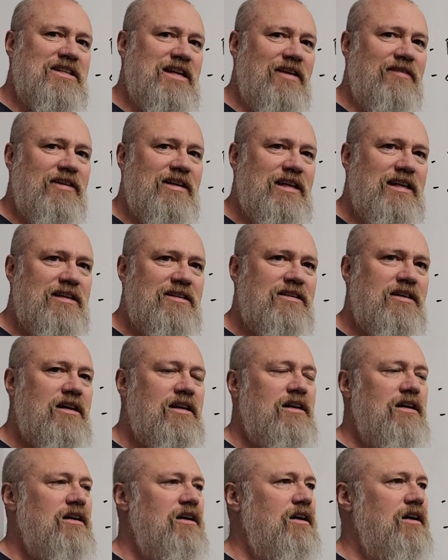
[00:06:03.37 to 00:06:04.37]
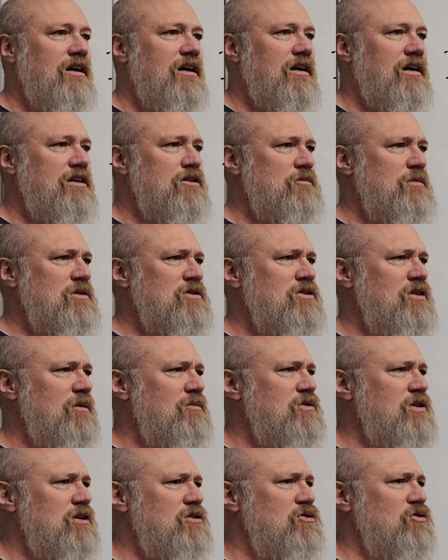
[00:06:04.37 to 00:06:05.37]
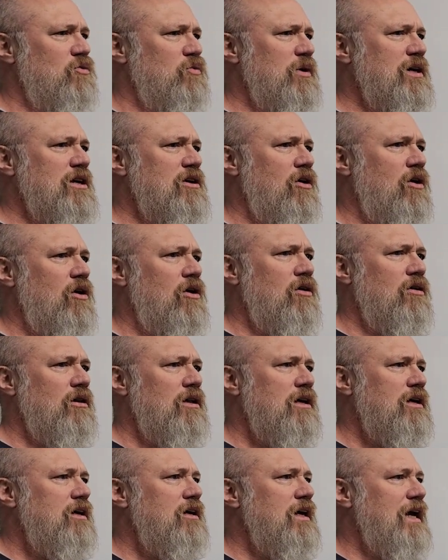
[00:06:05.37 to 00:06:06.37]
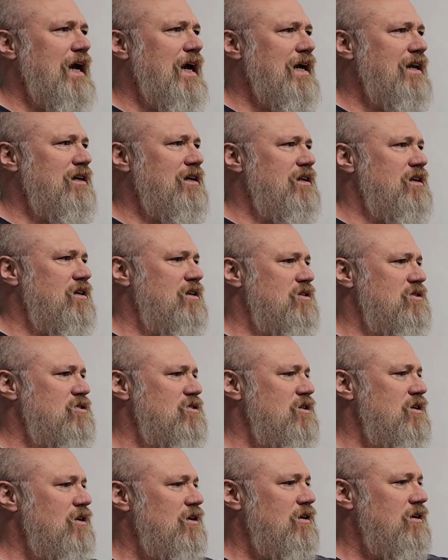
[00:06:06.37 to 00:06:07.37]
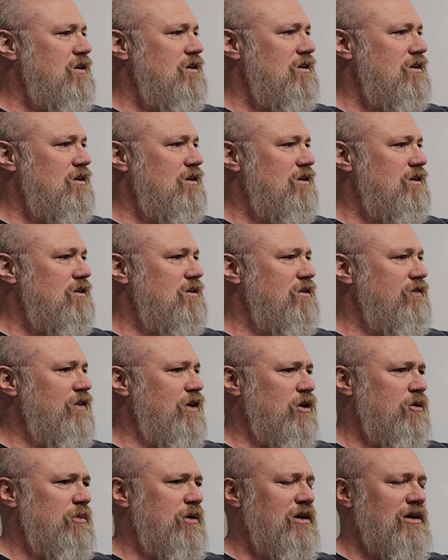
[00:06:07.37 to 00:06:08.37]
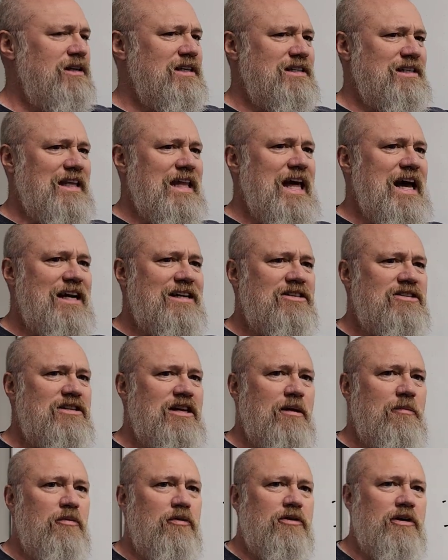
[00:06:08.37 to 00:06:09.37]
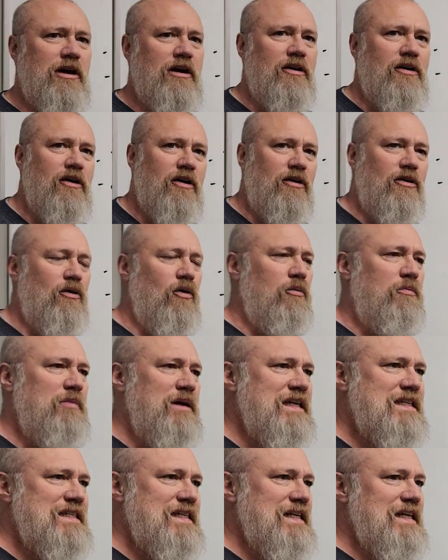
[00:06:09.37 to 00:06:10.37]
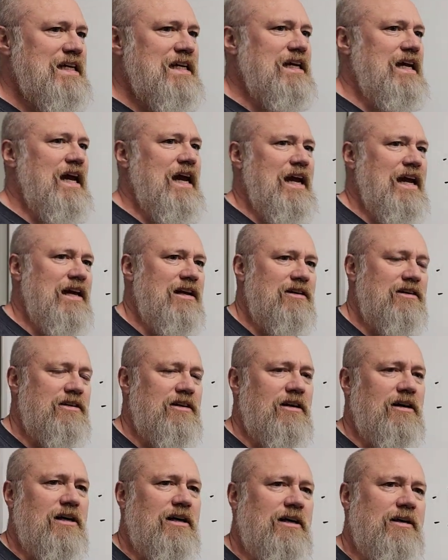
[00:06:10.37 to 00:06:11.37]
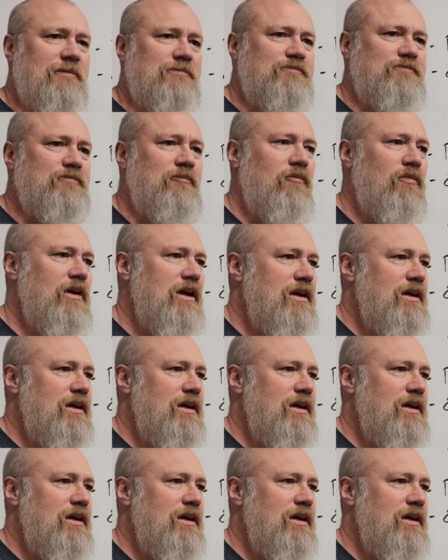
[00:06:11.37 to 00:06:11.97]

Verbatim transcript: and 70s uh, and has been subject to recall and is uh, the availability is lockstep with our, our obesity and um,